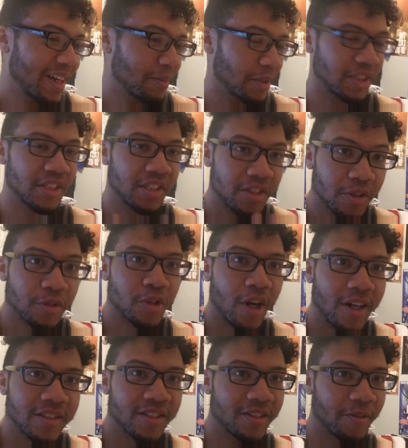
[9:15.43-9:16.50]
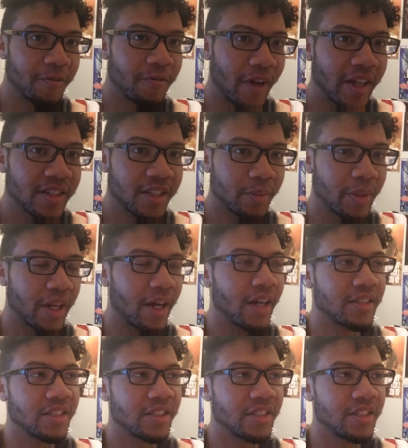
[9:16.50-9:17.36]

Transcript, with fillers: But she's still trying to defend him, and I,